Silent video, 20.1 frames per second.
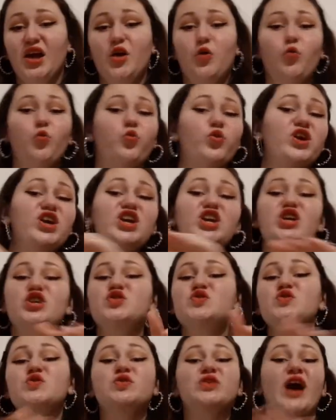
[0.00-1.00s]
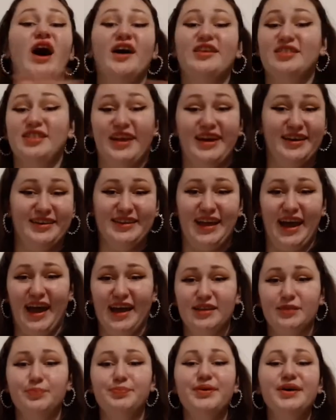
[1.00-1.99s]
We do not like
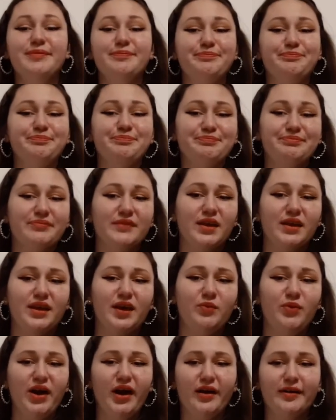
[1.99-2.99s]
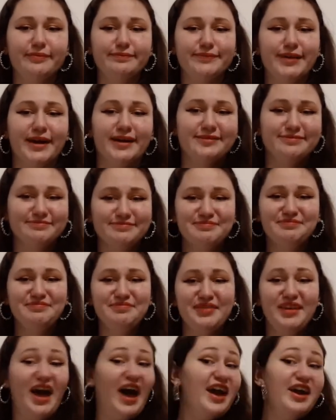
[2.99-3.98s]
that, but here we are.
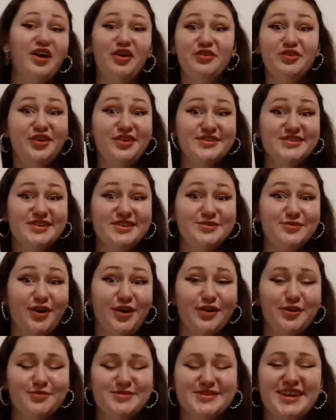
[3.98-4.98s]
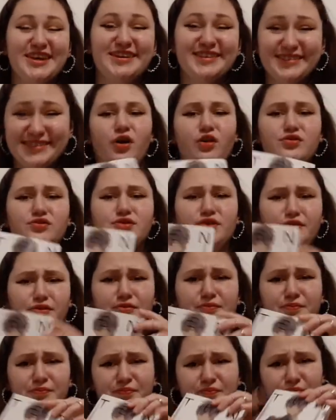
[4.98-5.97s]
I own all 6 volumes.
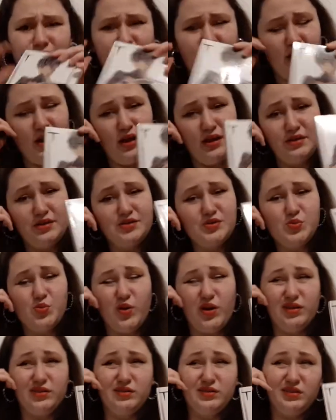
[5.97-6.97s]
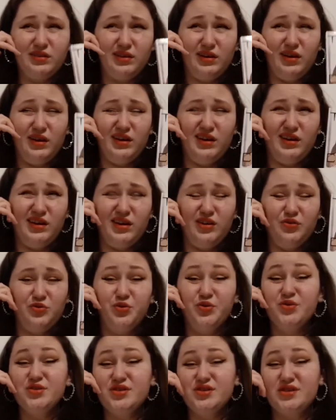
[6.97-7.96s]
Also, in this one,
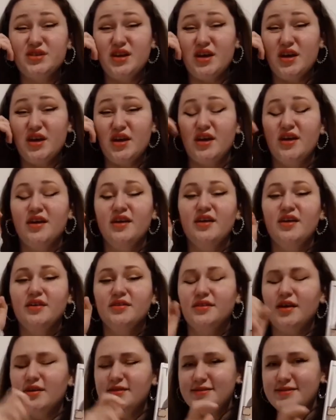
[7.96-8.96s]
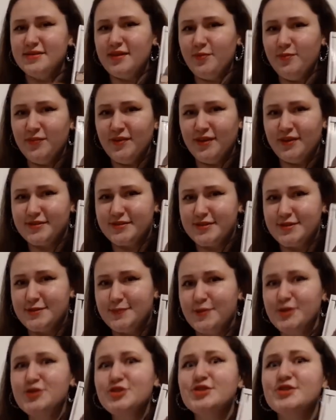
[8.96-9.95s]
Kurose does something
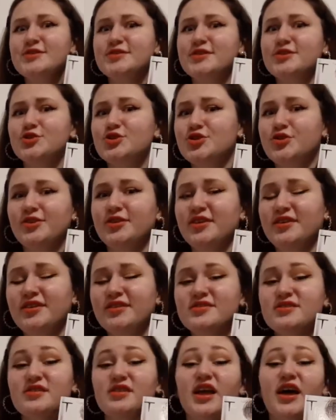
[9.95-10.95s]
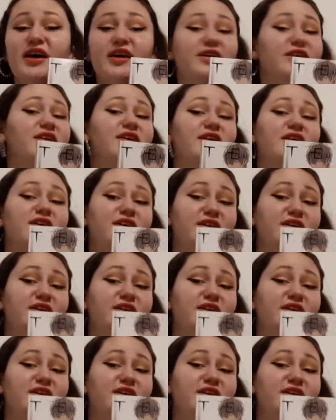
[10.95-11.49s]
suspicious that Shirotani isn't like.